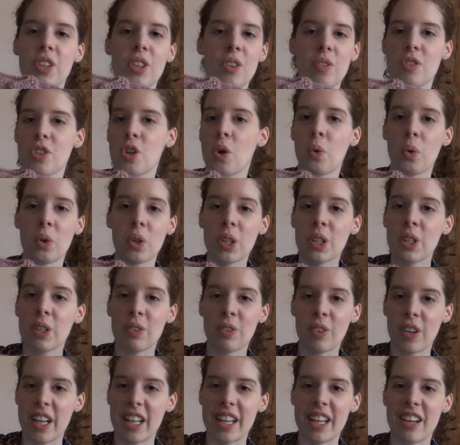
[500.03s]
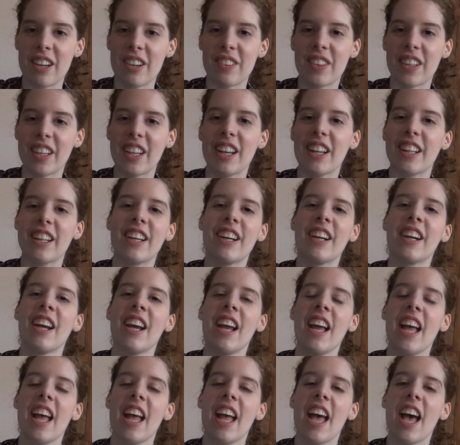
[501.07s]
totally ran out of the color.
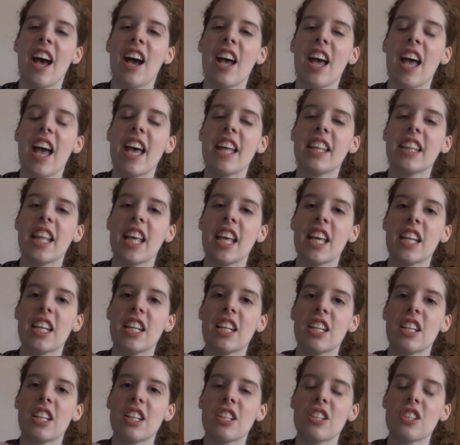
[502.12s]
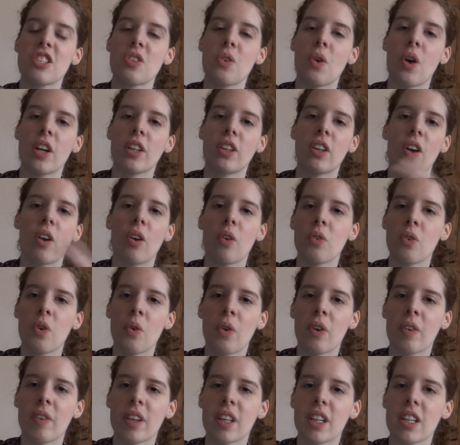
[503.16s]
And then, so I thought, oh no,
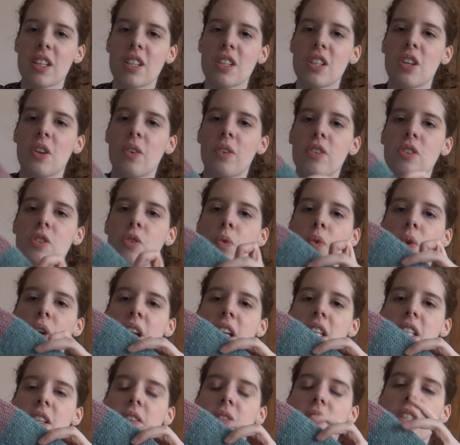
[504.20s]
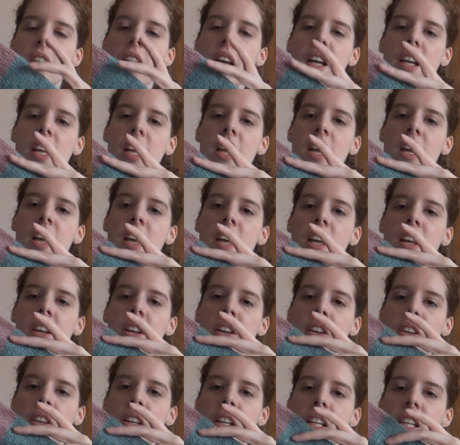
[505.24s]
what am I gonna do? And so what I did was I
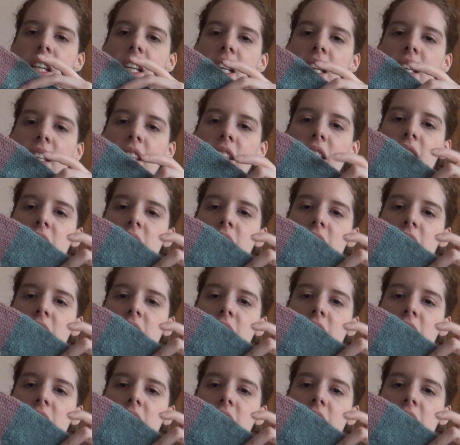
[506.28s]
knit the